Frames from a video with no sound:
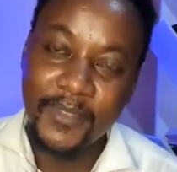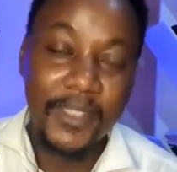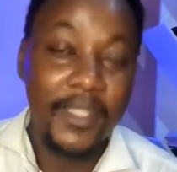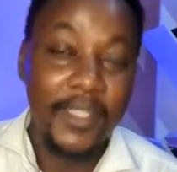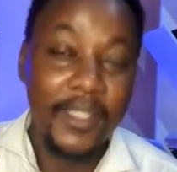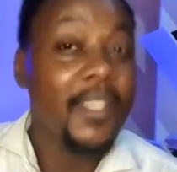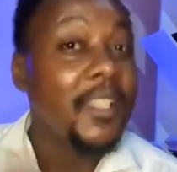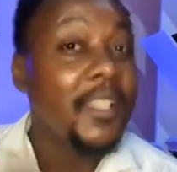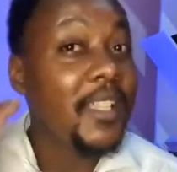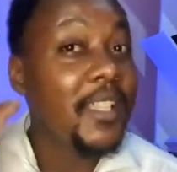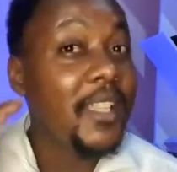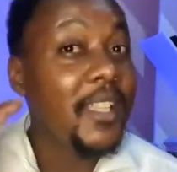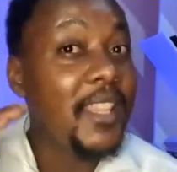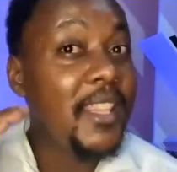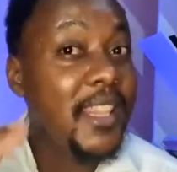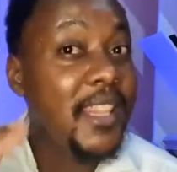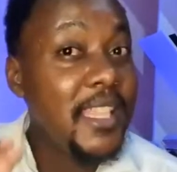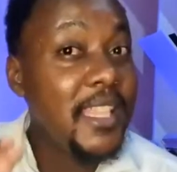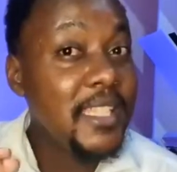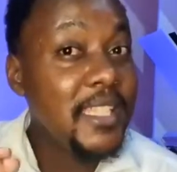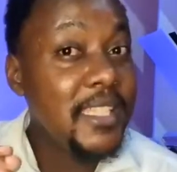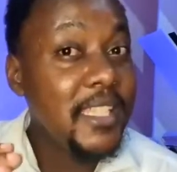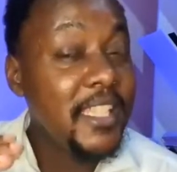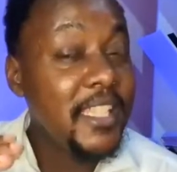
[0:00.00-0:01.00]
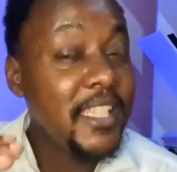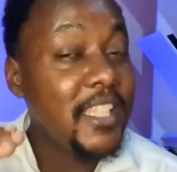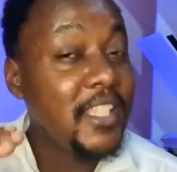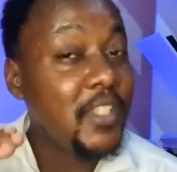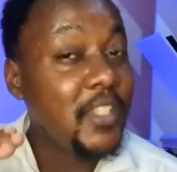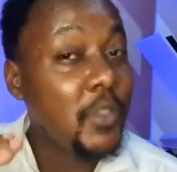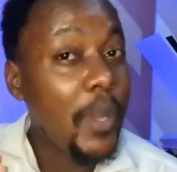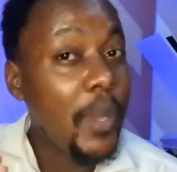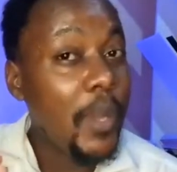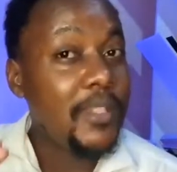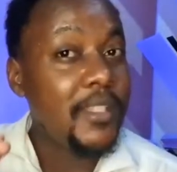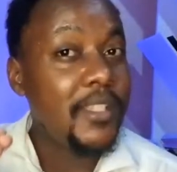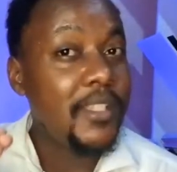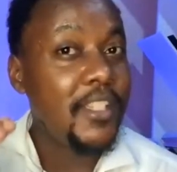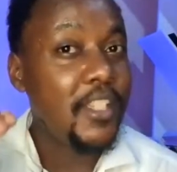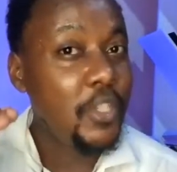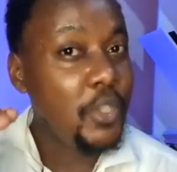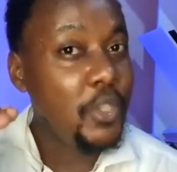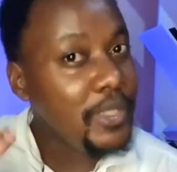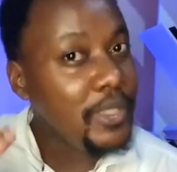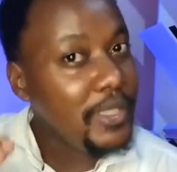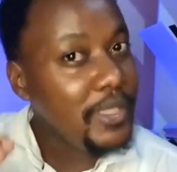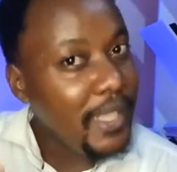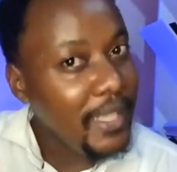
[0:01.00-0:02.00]
this is what you
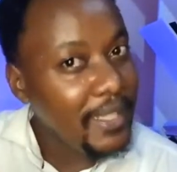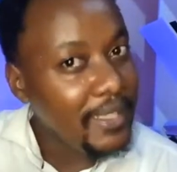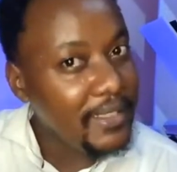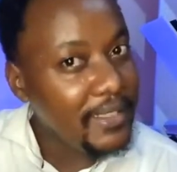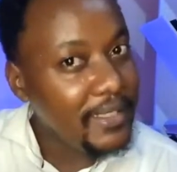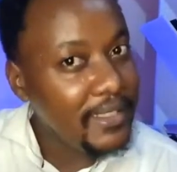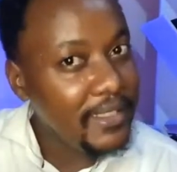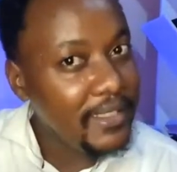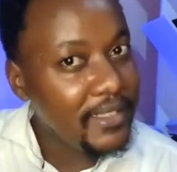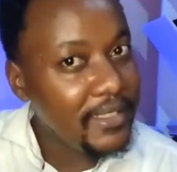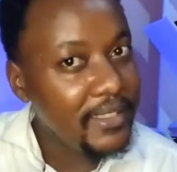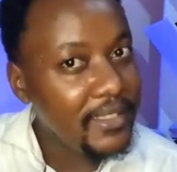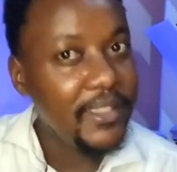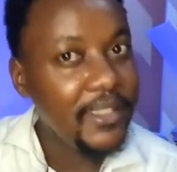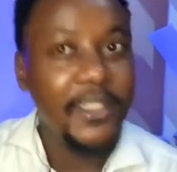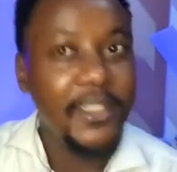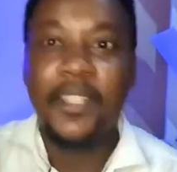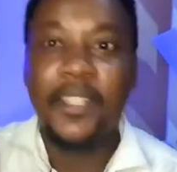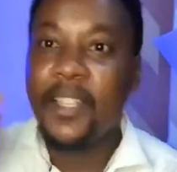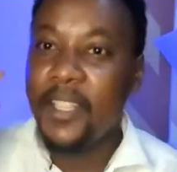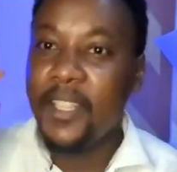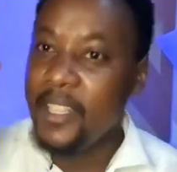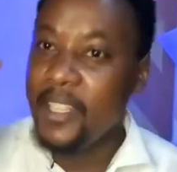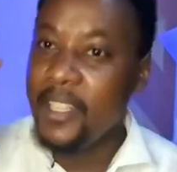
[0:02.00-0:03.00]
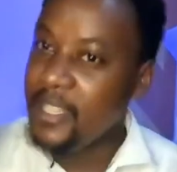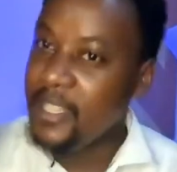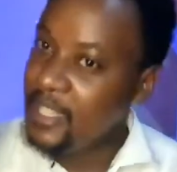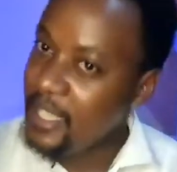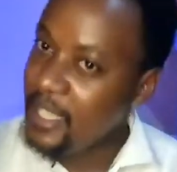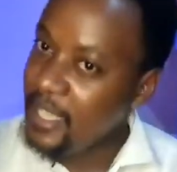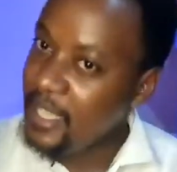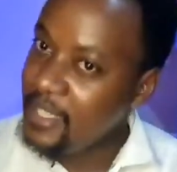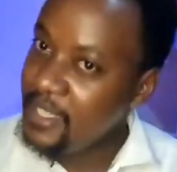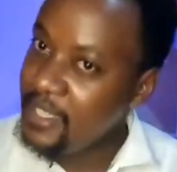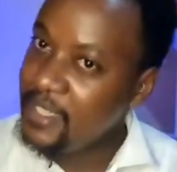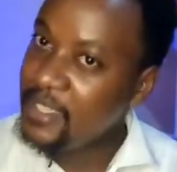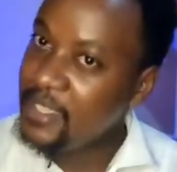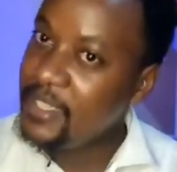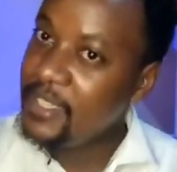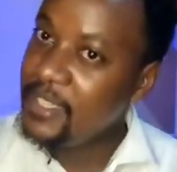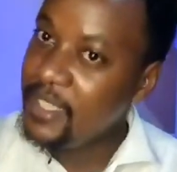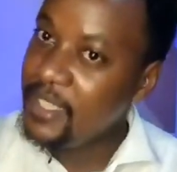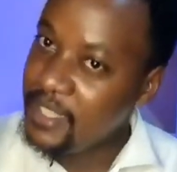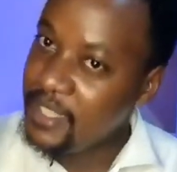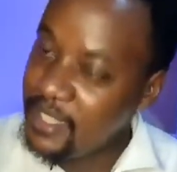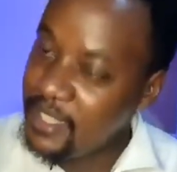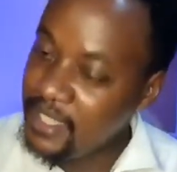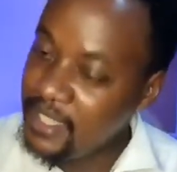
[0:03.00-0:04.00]
said. Yes,
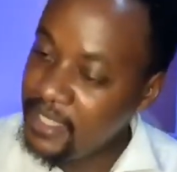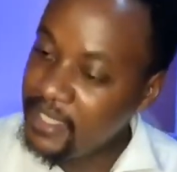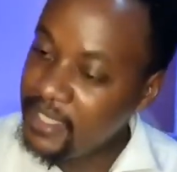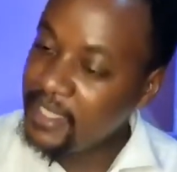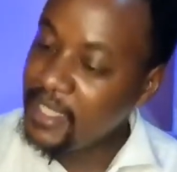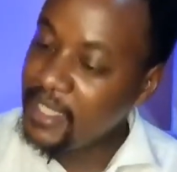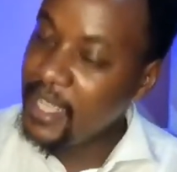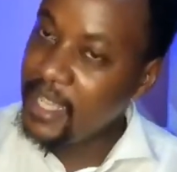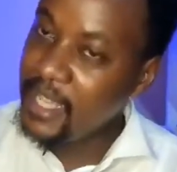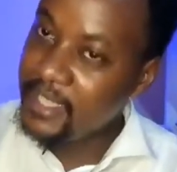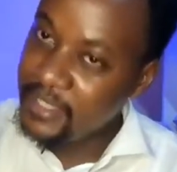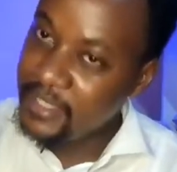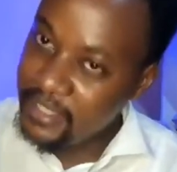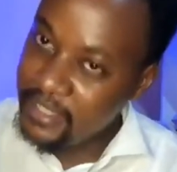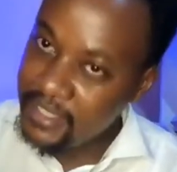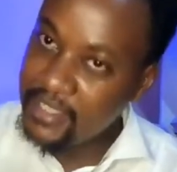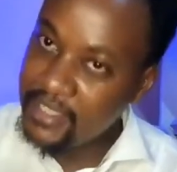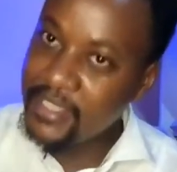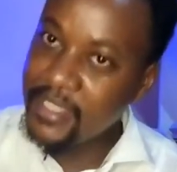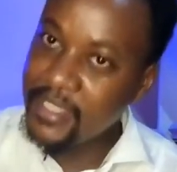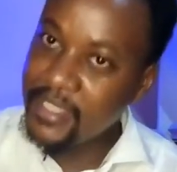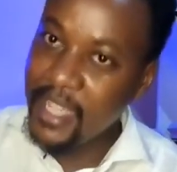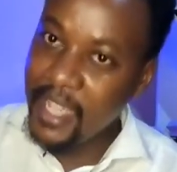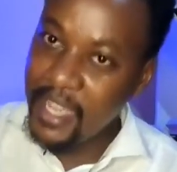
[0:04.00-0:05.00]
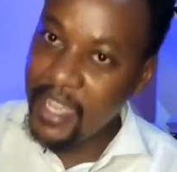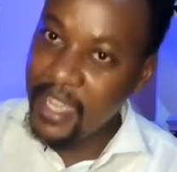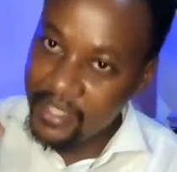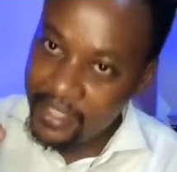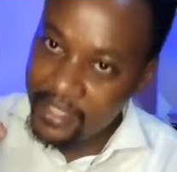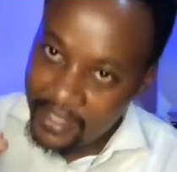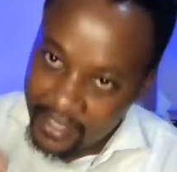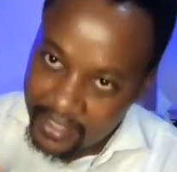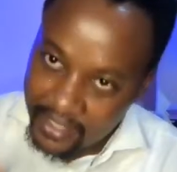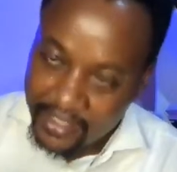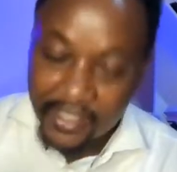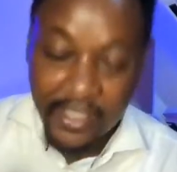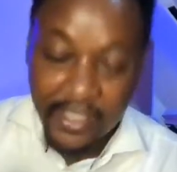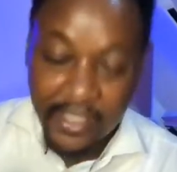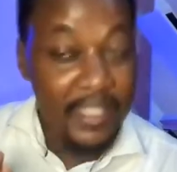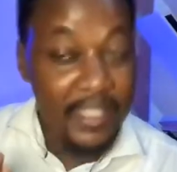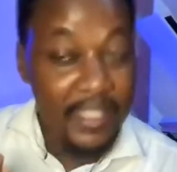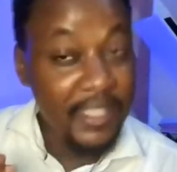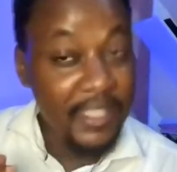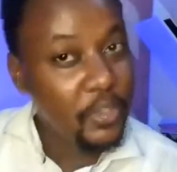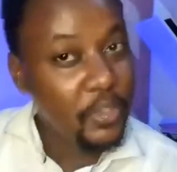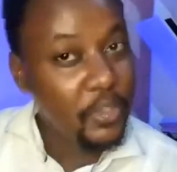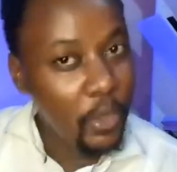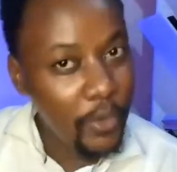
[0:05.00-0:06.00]
this and this and this. Is it
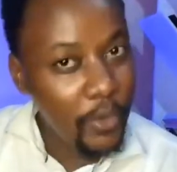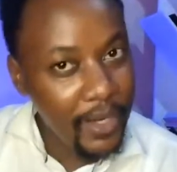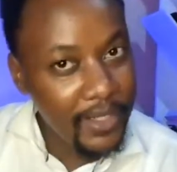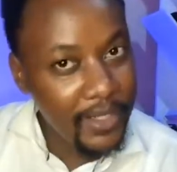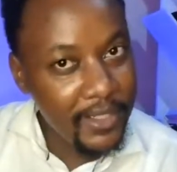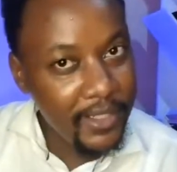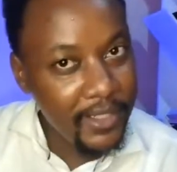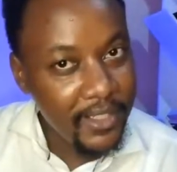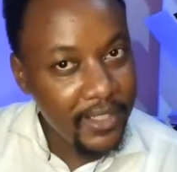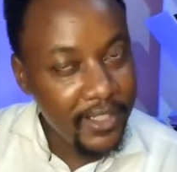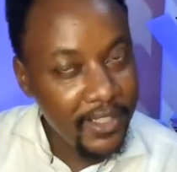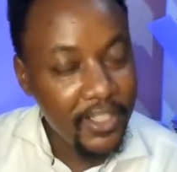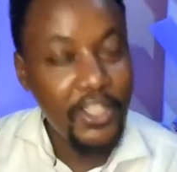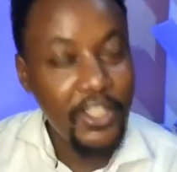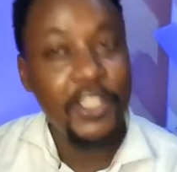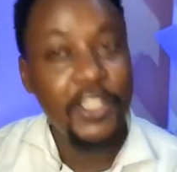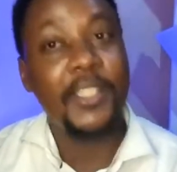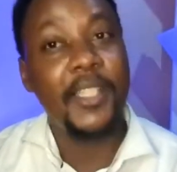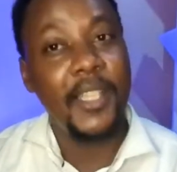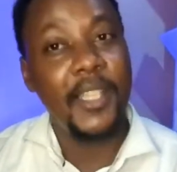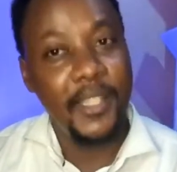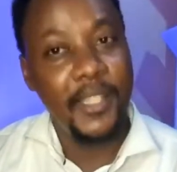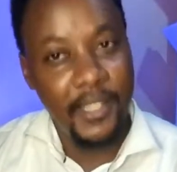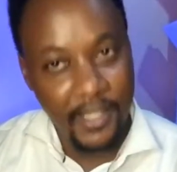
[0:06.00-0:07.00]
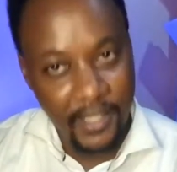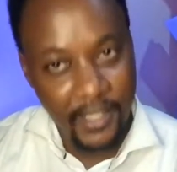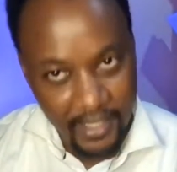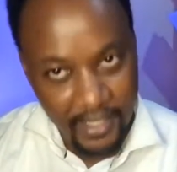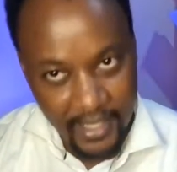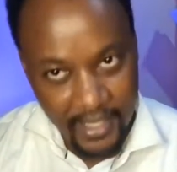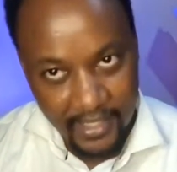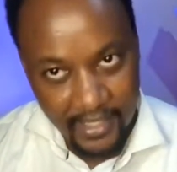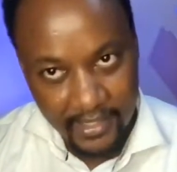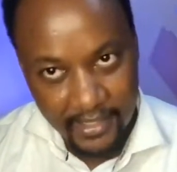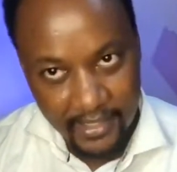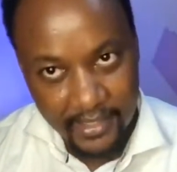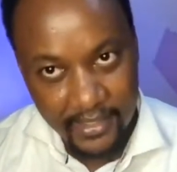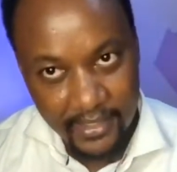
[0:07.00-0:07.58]
correct? She said, yes.